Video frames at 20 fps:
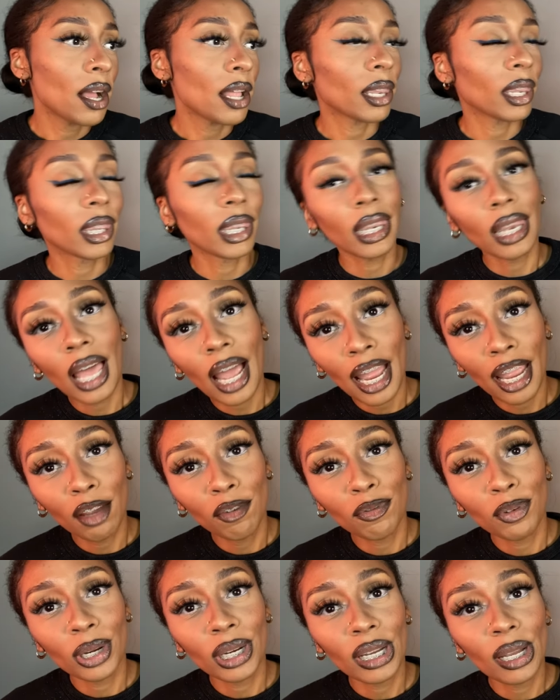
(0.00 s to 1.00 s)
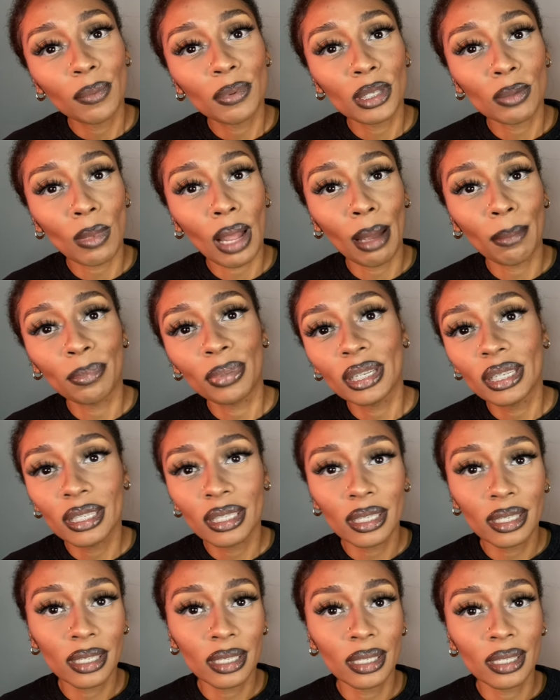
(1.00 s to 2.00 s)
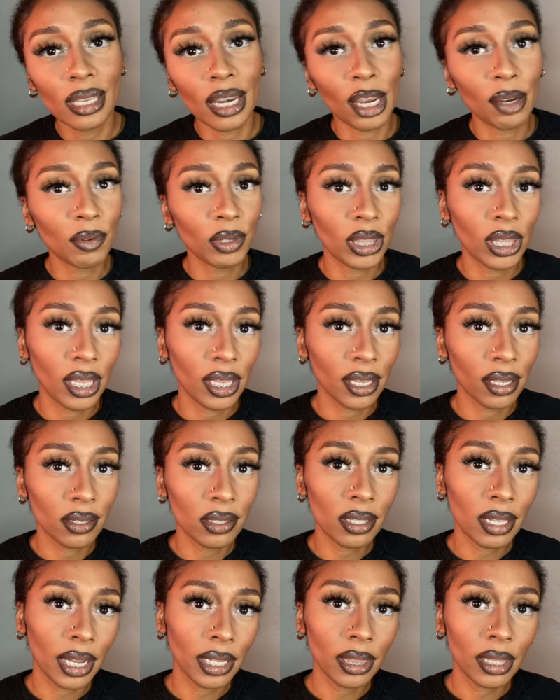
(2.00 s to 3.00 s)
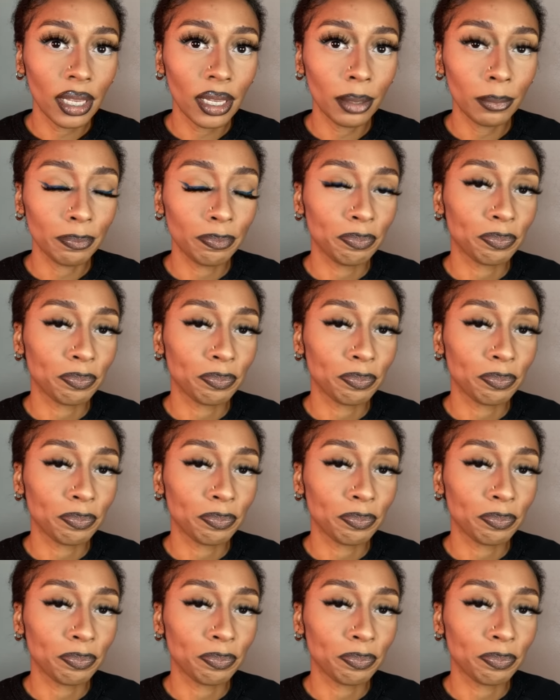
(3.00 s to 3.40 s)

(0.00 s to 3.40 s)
life when it comes to my businesses and everything else like that,